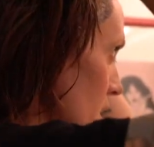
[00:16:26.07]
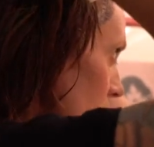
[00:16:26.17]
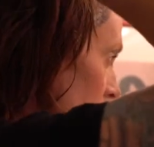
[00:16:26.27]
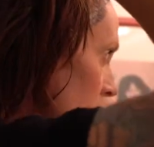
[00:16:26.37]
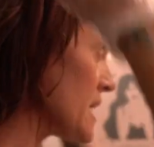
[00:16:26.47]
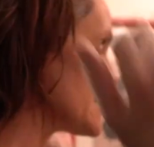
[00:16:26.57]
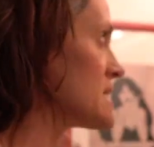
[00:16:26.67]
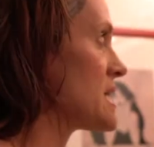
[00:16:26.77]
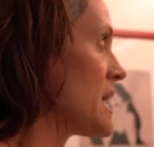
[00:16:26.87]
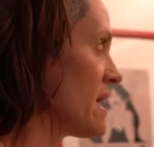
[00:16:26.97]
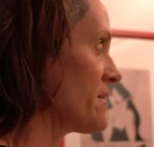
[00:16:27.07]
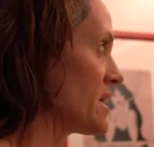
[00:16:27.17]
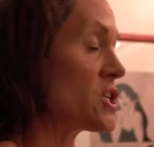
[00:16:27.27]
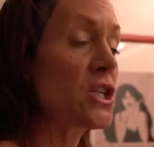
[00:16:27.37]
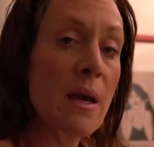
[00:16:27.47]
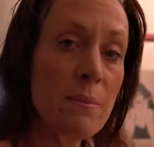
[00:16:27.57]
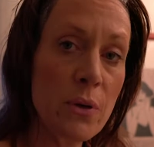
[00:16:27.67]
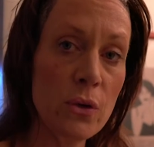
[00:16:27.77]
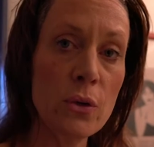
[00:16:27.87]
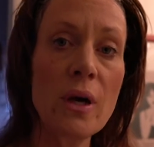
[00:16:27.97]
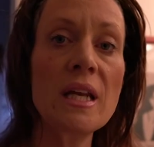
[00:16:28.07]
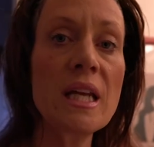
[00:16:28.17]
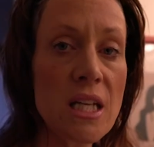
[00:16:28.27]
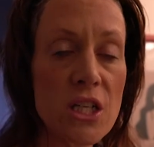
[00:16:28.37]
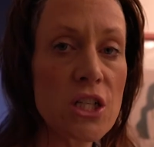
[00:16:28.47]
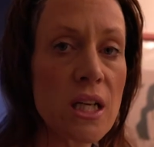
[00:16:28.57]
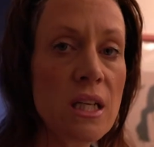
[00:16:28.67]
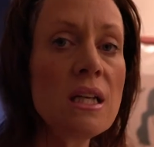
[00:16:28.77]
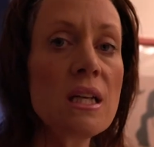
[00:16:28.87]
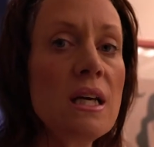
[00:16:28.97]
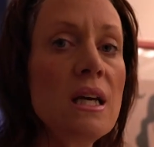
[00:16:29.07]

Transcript: And then shampoo and condition.